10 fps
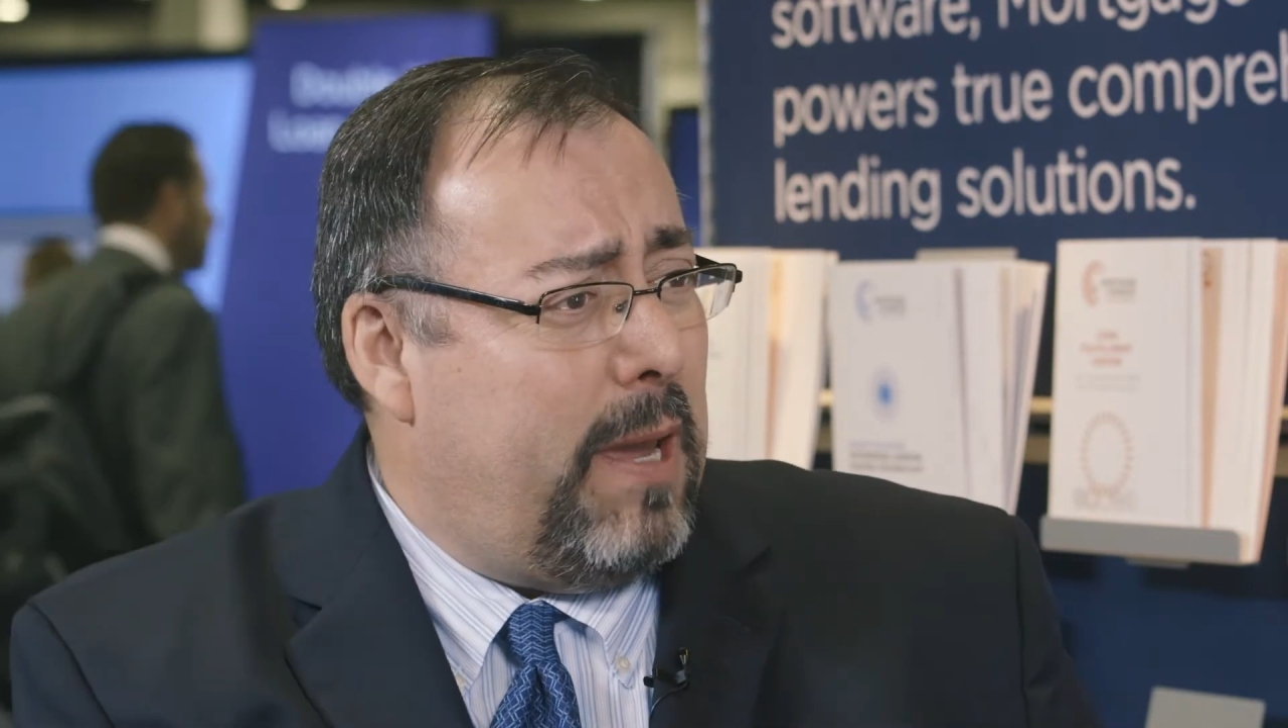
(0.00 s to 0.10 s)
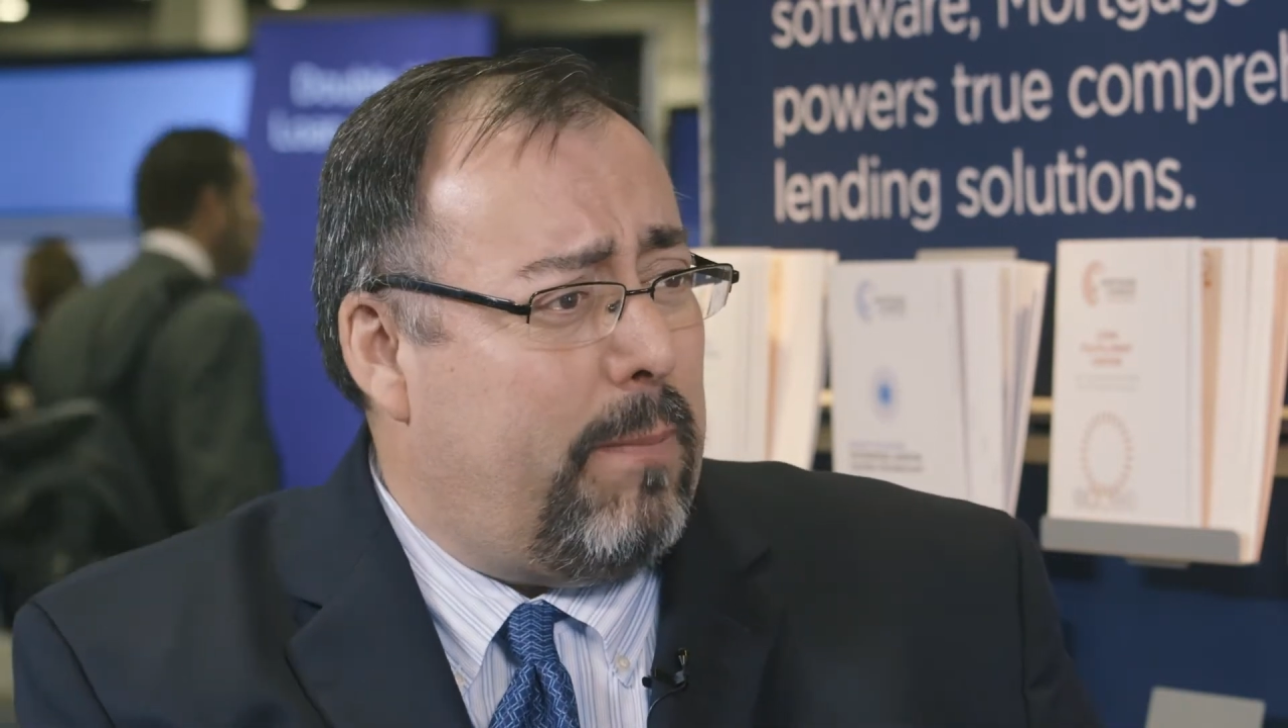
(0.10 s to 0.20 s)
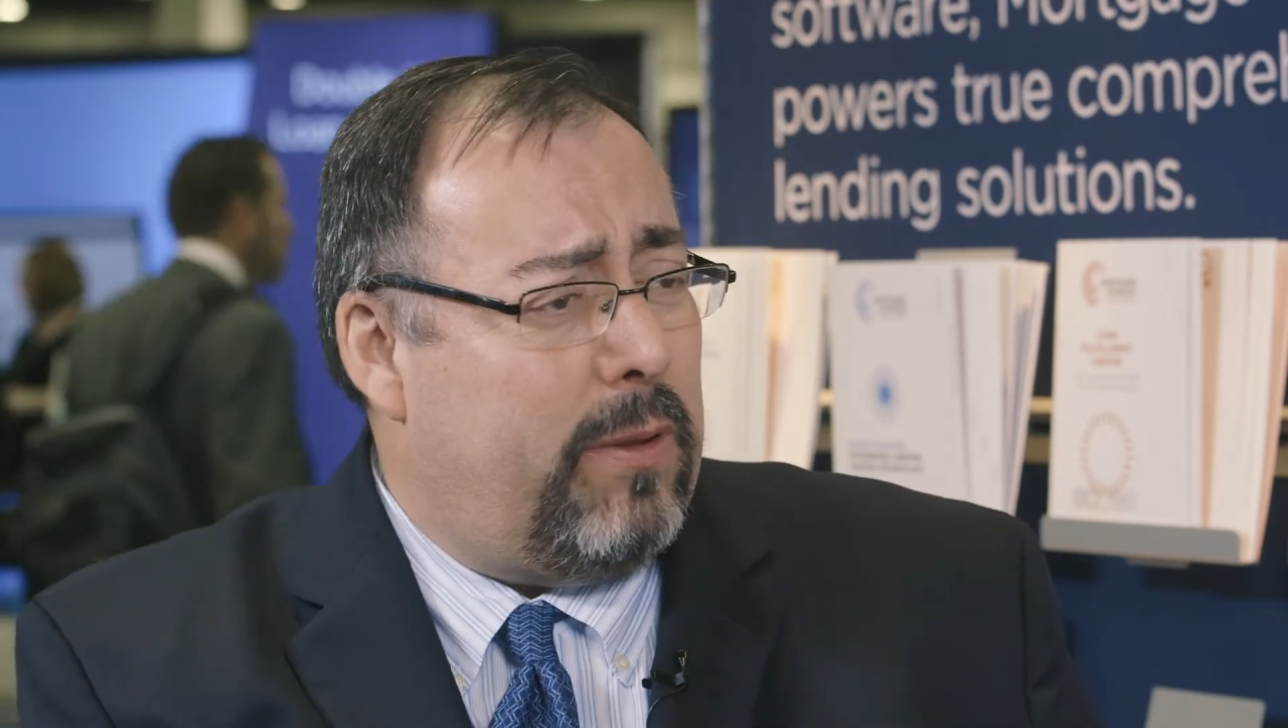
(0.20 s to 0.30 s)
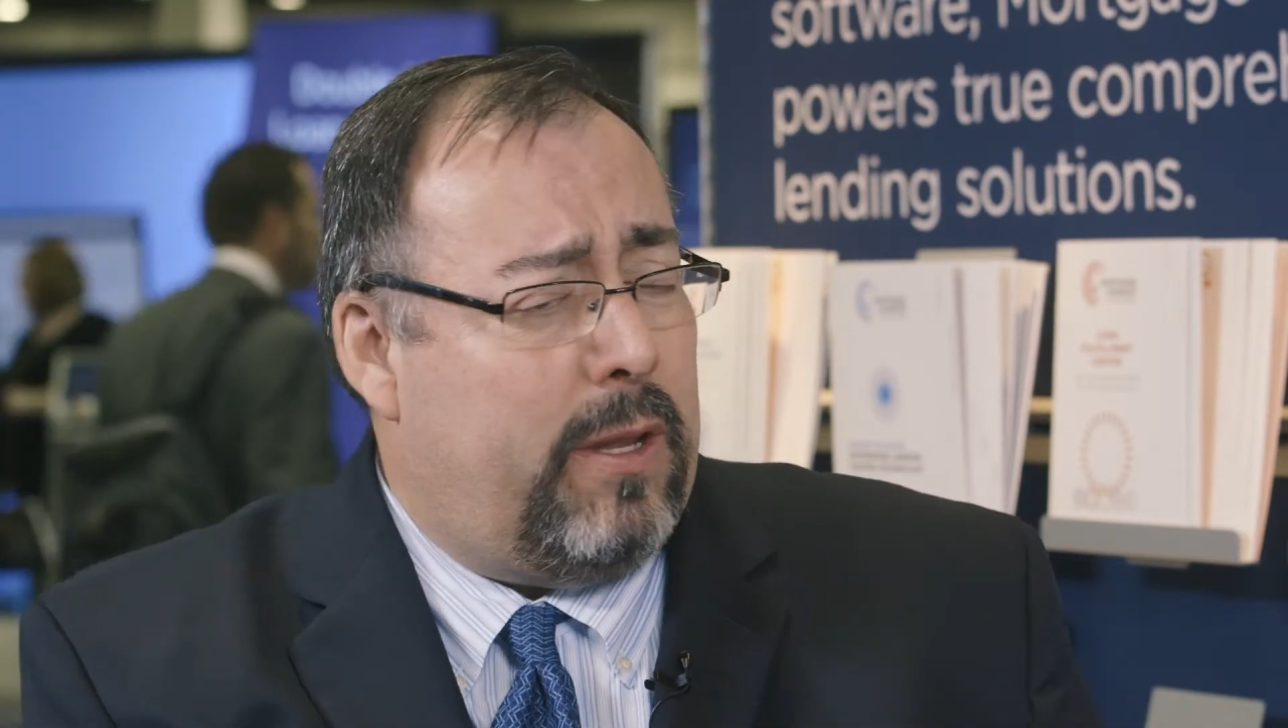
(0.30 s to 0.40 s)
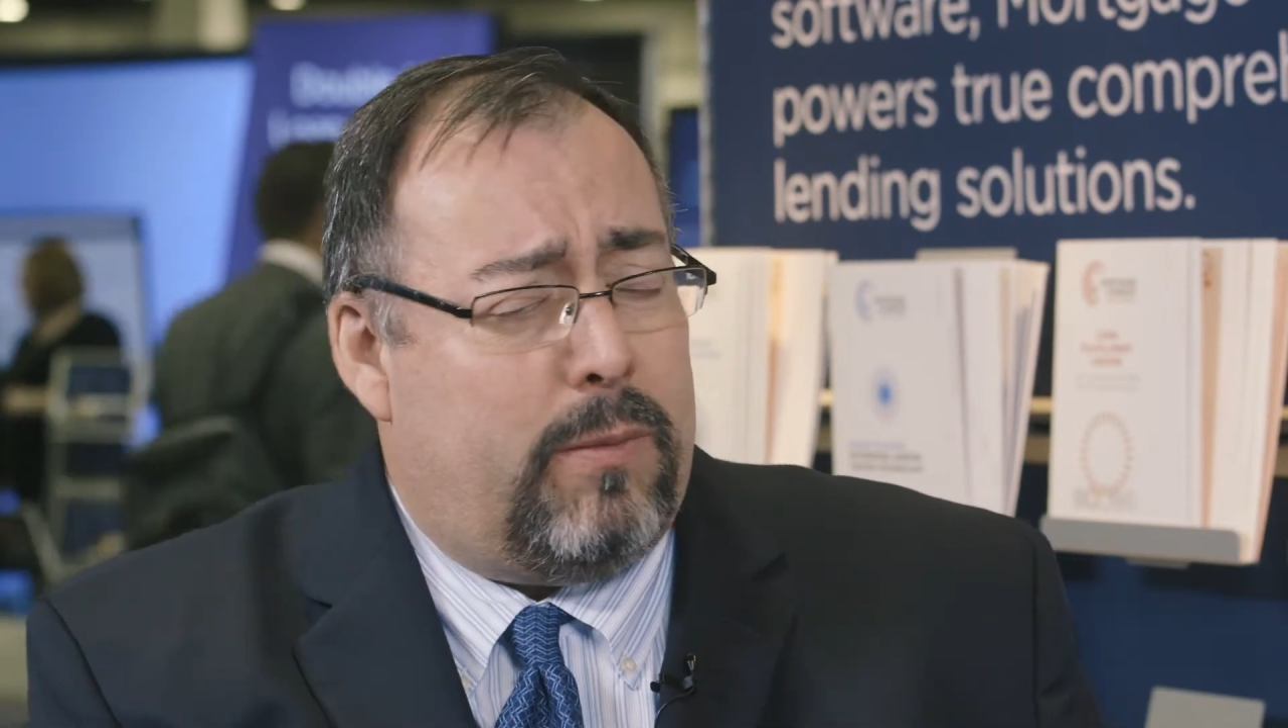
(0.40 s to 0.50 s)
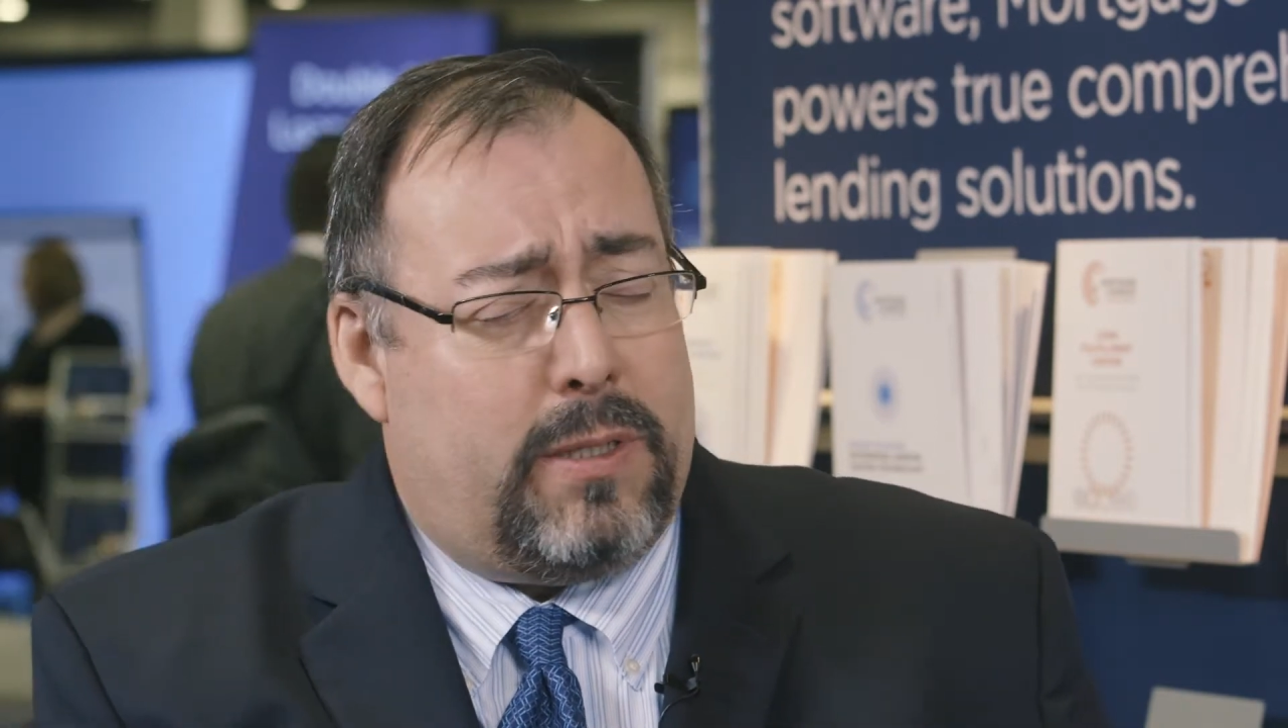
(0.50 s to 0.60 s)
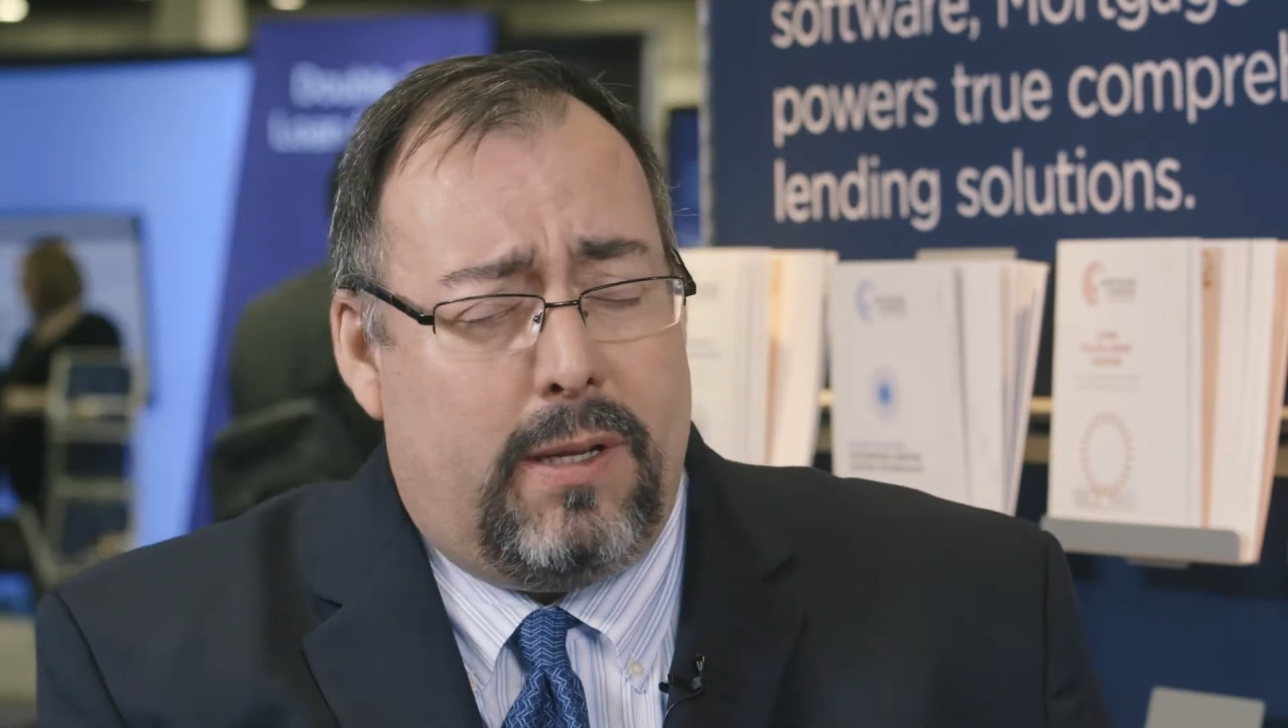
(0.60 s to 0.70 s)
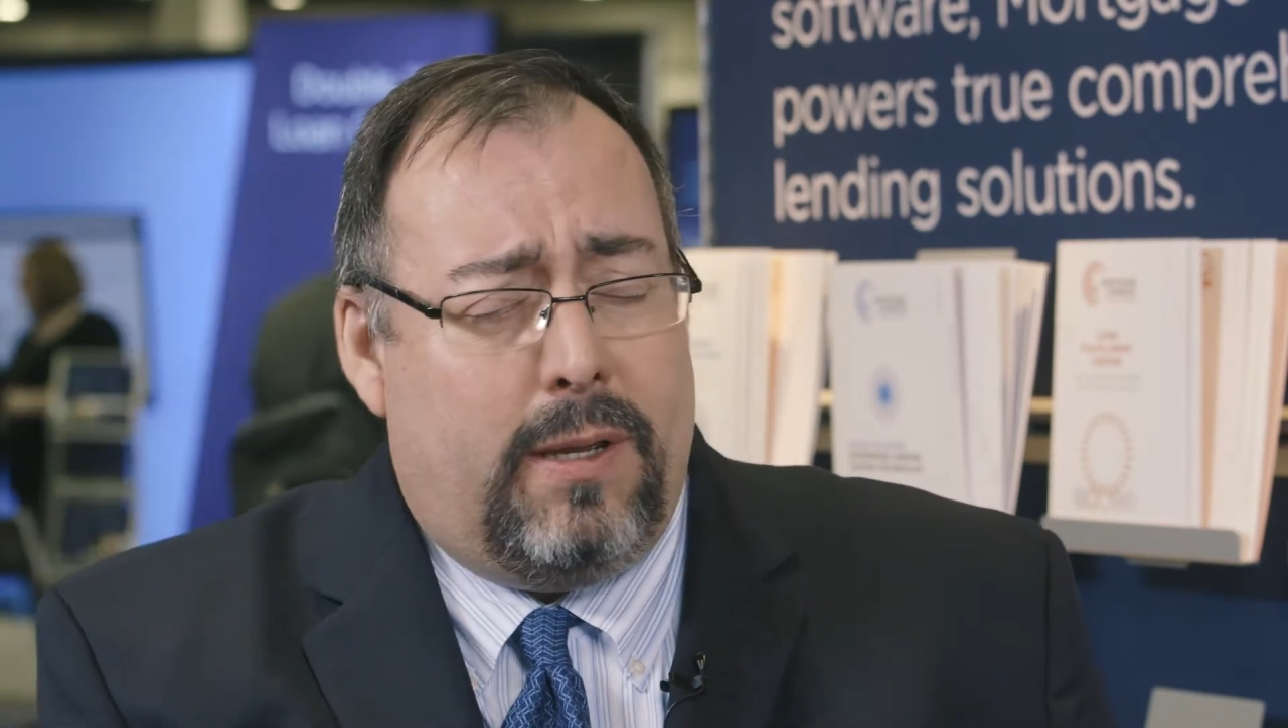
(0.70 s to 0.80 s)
paper? And they don't.